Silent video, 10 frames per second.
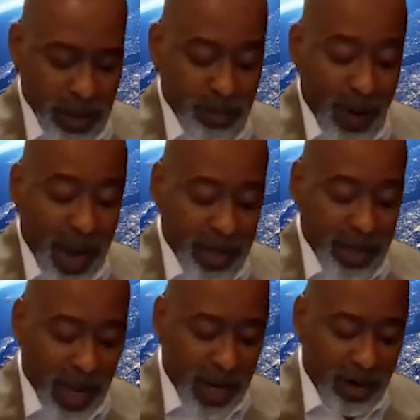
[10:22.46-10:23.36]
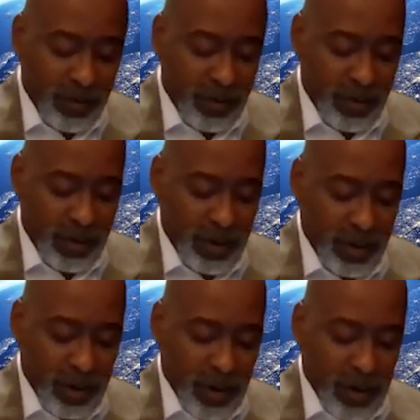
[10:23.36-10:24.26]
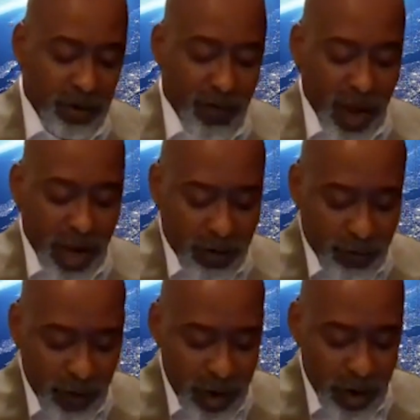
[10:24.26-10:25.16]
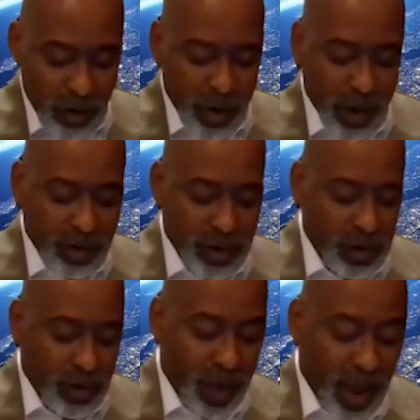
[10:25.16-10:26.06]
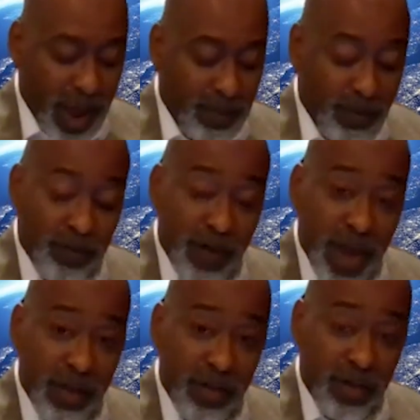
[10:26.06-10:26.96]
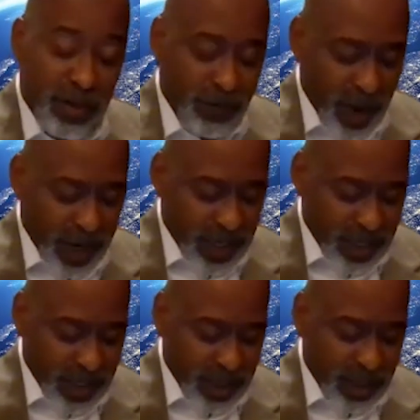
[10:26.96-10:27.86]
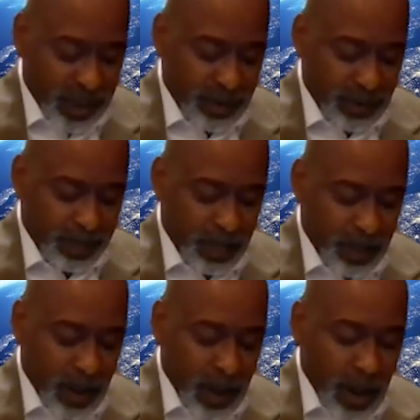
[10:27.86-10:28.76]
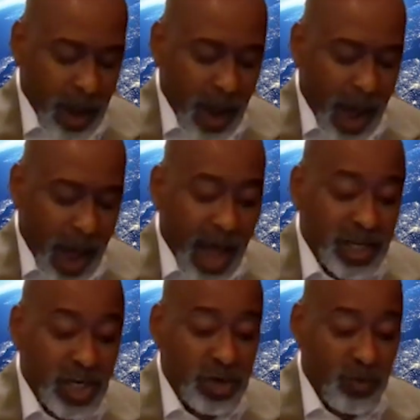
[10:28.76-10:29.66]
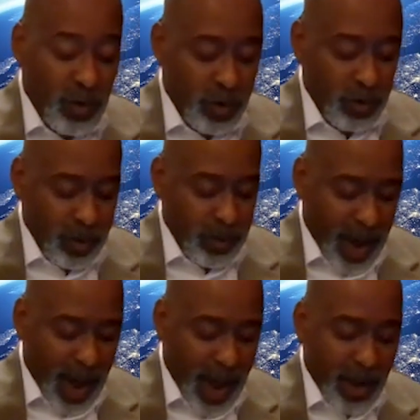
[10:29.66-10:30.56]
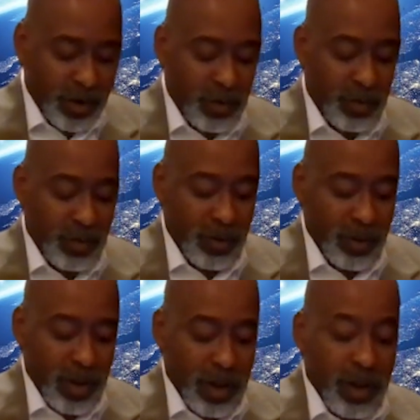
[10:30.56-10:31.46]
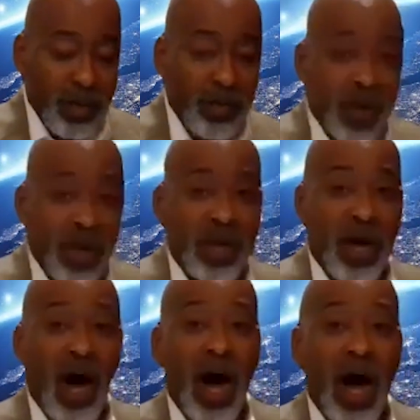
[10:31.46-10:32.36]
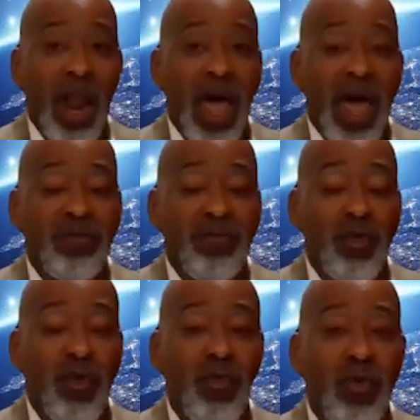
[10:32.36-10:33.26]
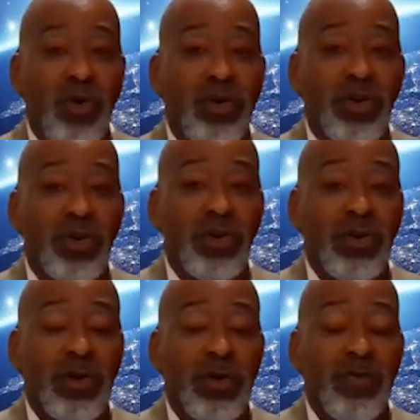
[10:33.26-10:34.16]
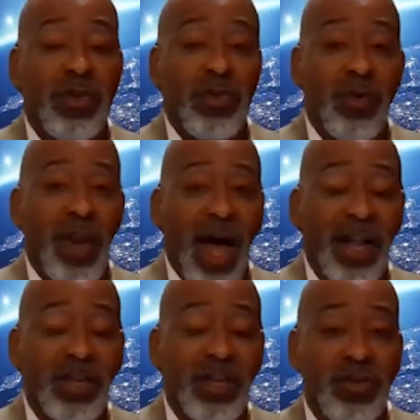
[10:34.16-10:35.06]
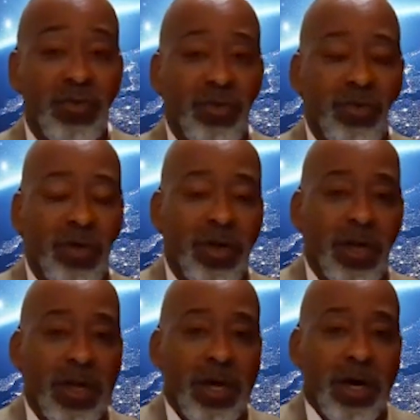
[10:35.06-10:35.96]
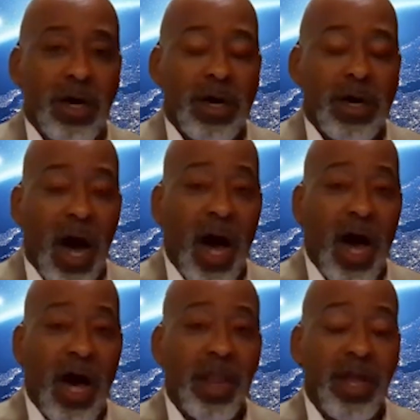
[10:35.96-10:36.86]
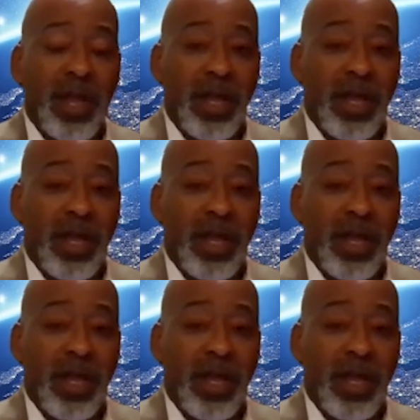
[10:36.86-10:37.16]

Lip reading: despite danger, to face fear when others don't have the faith to face it. I just want to remind you that God has more work for you and I to do. God